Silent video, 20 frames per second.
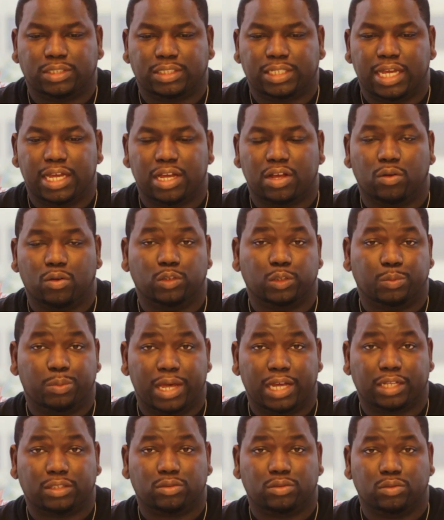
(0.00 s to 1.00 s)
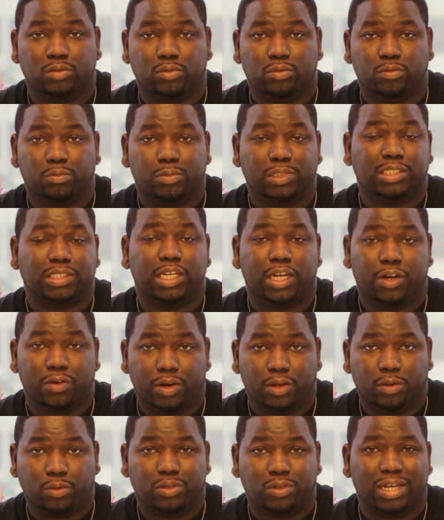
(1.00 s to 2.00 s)
Satan goes back to
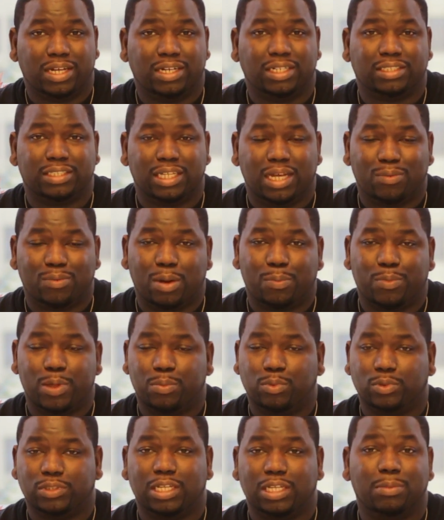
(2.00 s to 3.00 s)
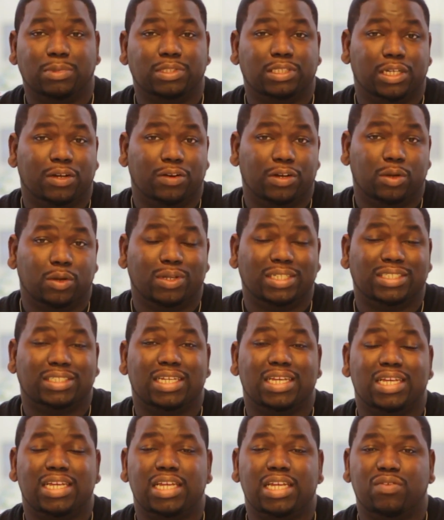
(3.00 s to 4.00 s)
material, you can understand why people say material
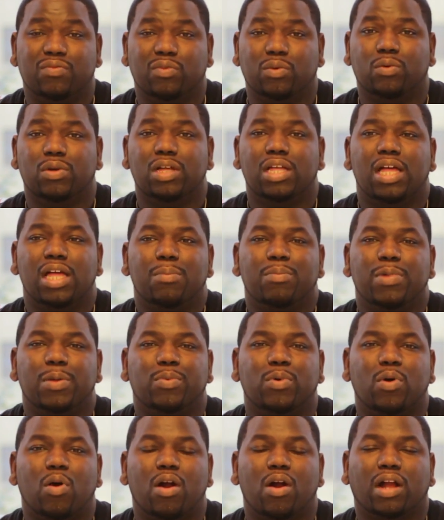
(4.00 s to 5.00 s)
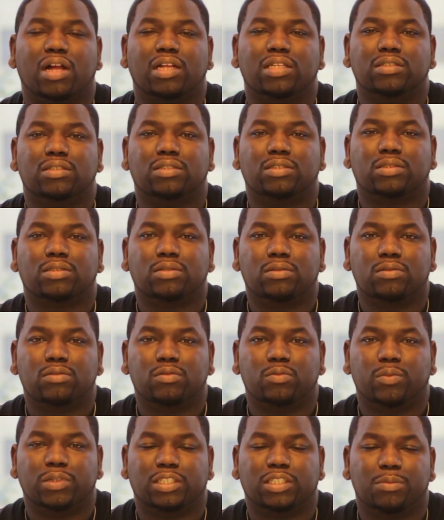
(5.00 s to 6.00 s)
is evil. People are
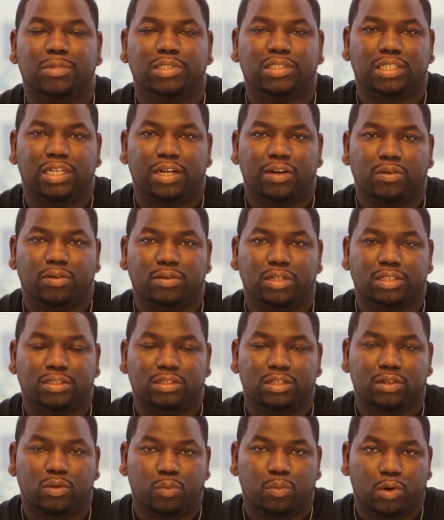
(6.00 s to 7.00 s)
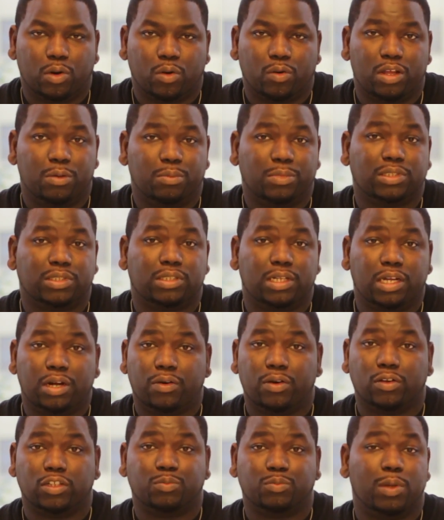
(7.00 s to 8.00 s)
consumed with the materialistic world and
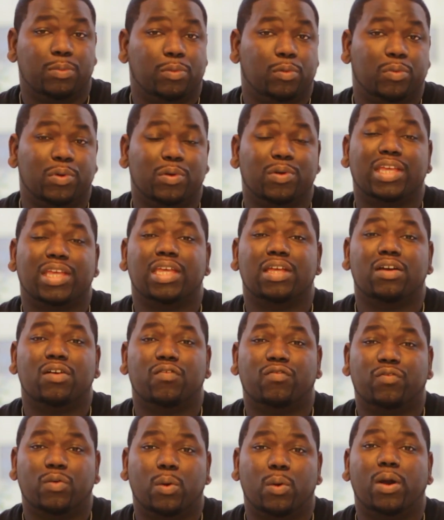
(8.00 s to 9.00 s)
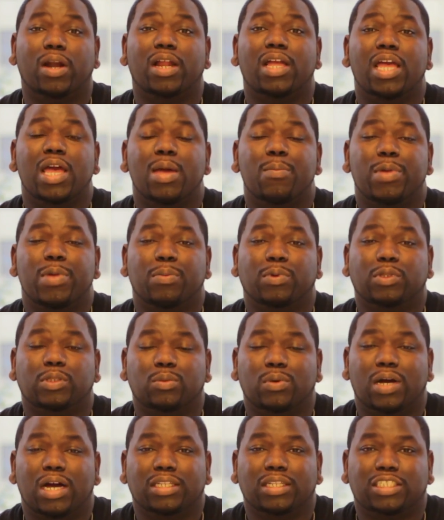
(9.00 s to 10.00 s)
materials. People will kill for it. People
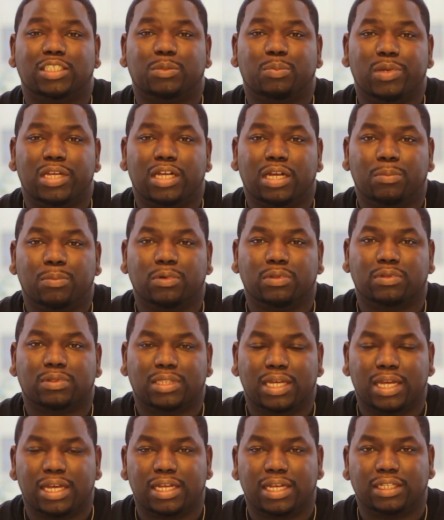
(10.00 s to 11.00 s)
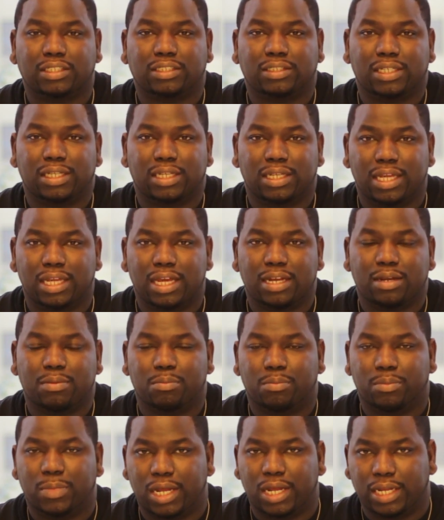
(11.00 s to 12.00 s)
do unspeakable things to
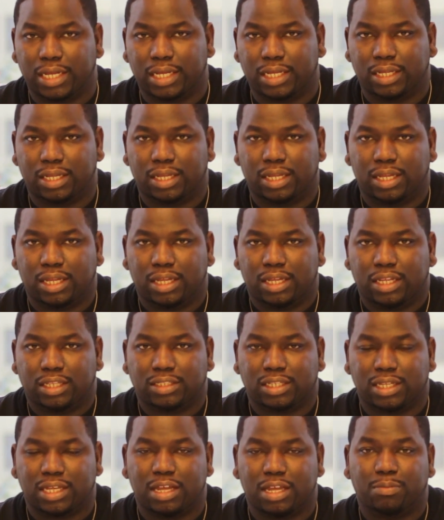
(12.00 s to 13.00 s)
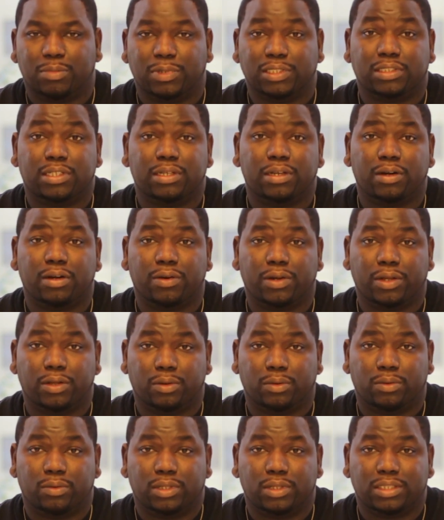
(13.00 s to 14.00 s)
get money, to get
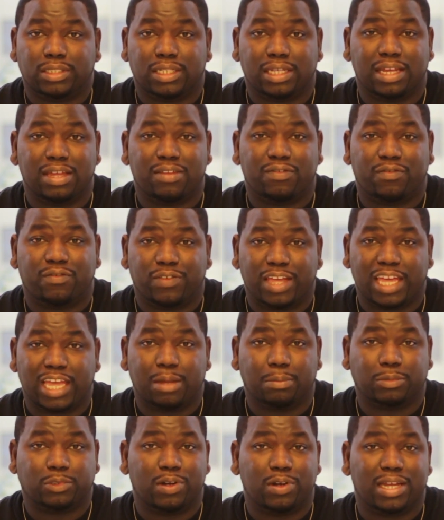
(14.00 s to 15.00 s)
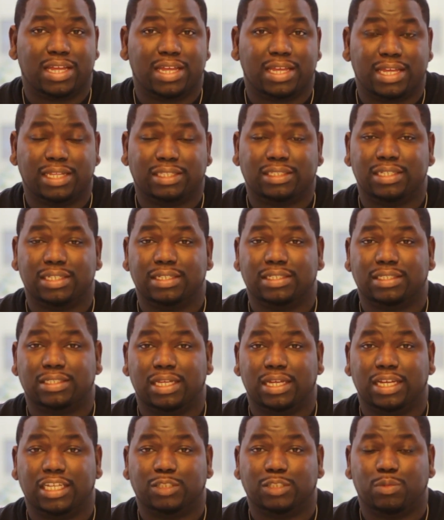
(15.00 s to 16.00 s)
material, to get fame so they can get these
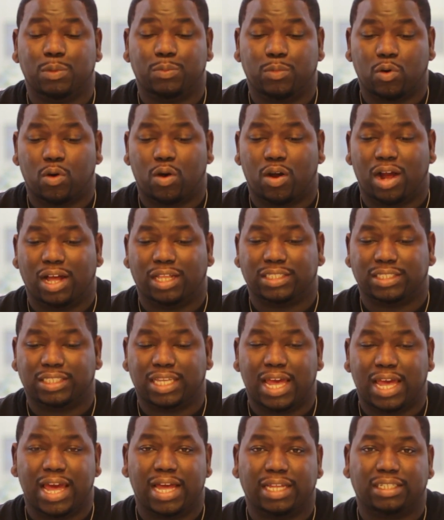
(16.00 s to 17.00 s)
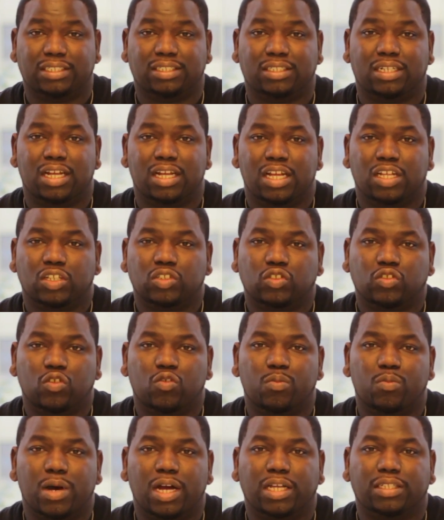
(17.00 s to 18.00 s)
things. People are attached
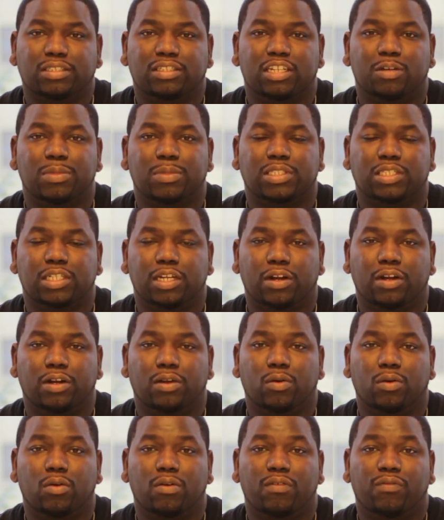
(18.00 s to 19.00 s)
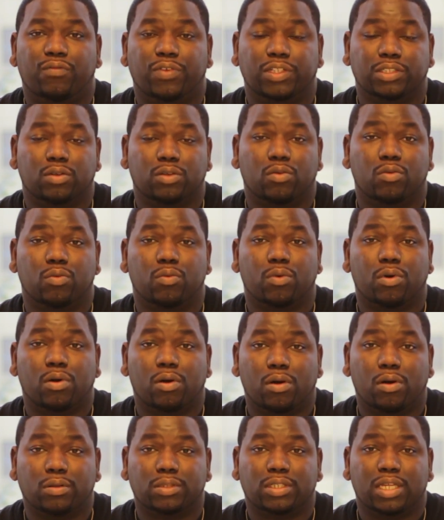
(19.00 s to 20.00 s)
so much to the material, physical
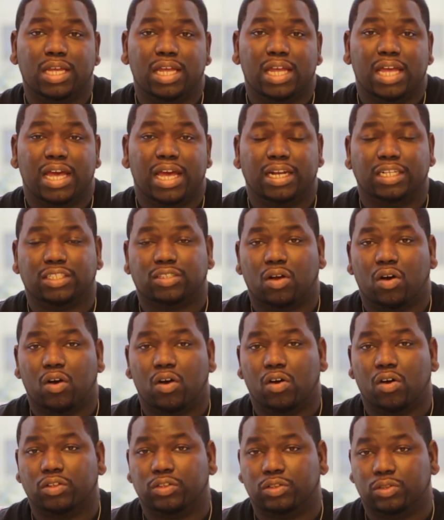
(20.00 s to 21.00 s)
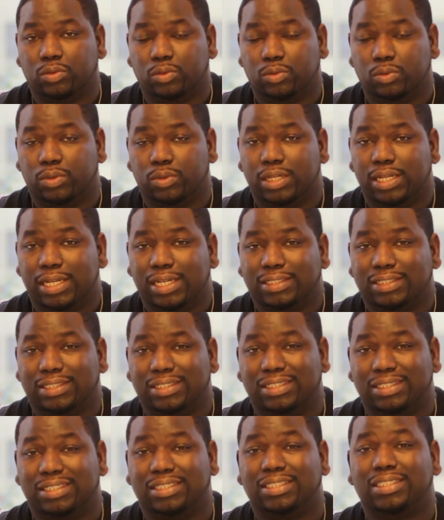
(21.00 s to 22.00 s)
world, and it's all due
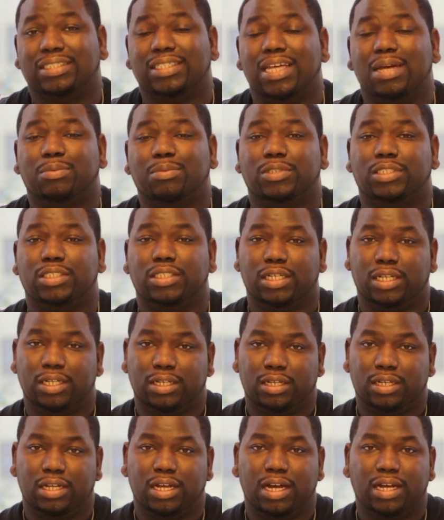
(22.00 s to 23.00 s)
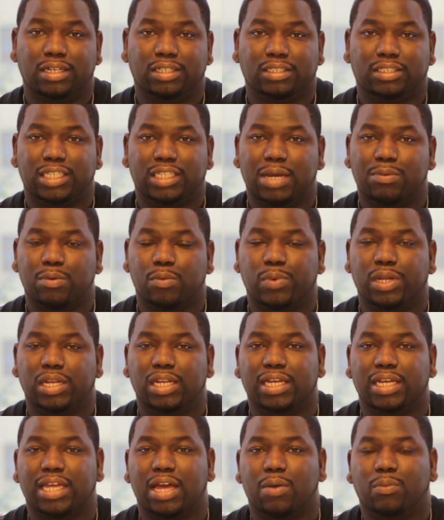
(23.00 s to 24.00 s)
to deception. And understand, when we
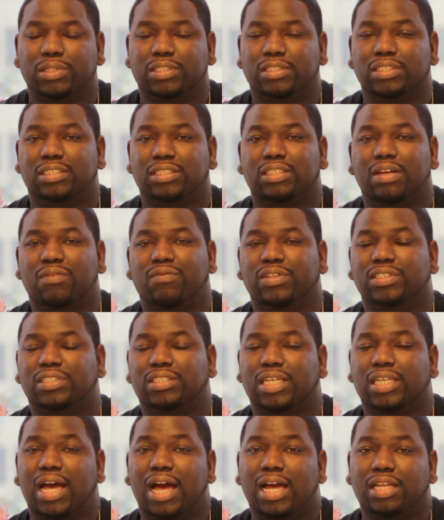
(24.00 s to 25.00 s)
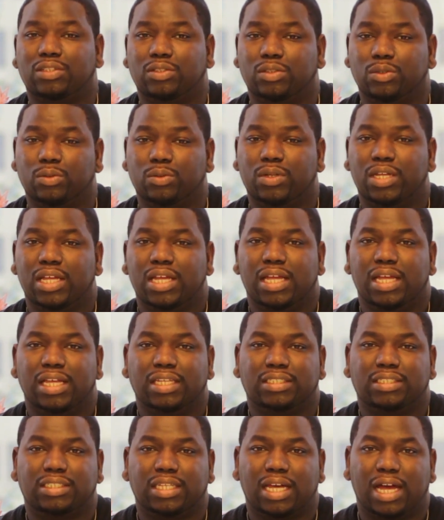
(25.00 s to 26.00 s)
look at what this stuff is tied to,
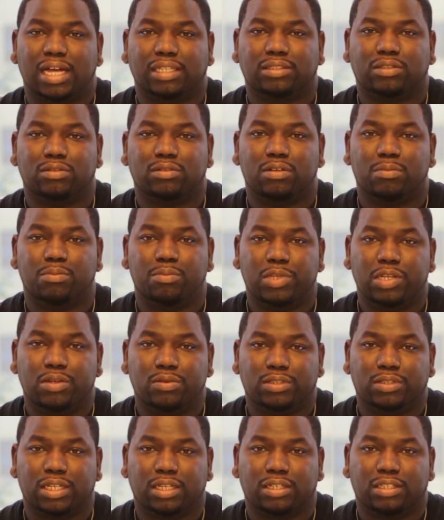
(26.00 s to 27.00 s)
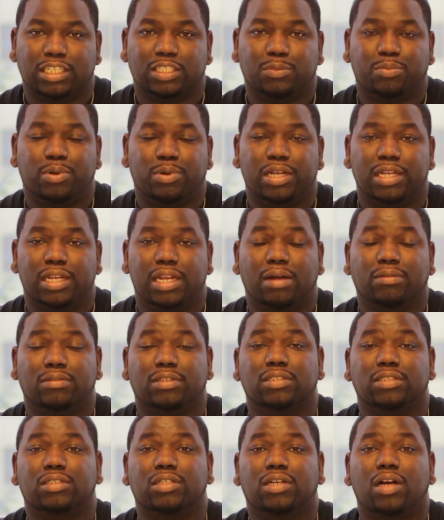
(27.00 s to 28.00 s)
it's tied to the music that's putting out
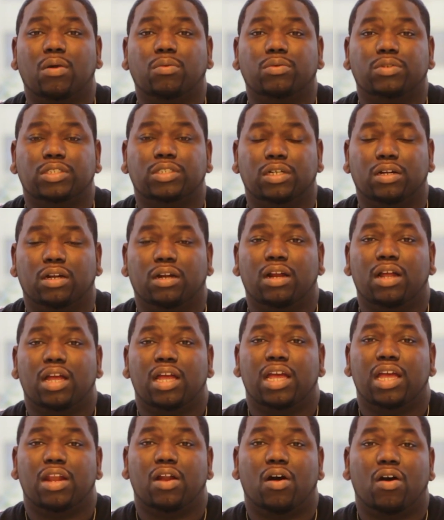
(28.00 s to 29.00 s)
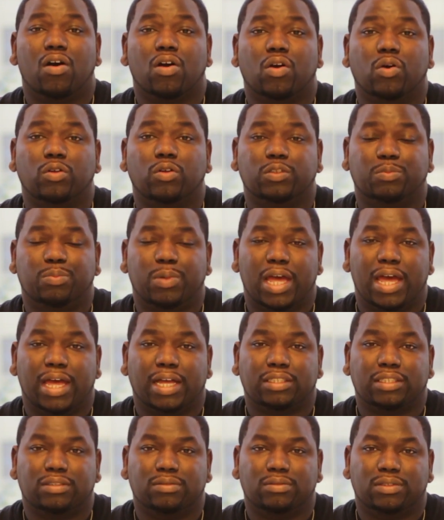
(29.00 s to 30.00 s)
this culture. It all goes
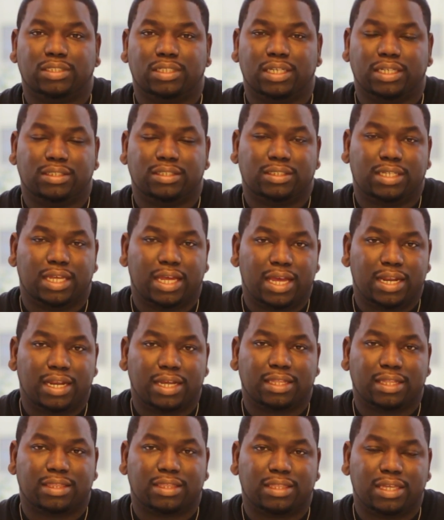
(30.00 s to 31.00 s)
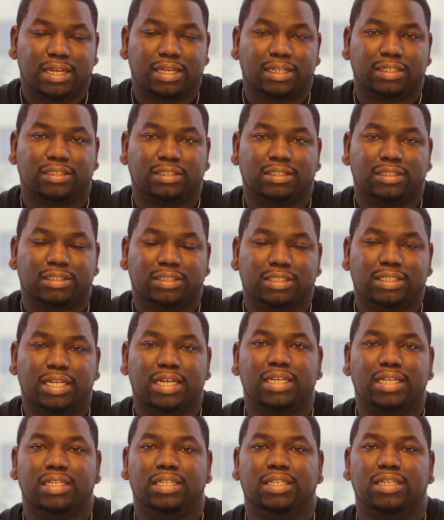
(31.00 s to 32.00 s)
back to satanic things, to
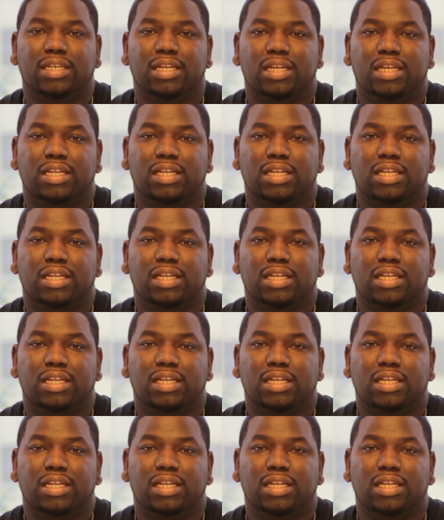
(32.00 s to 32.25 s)
Satan.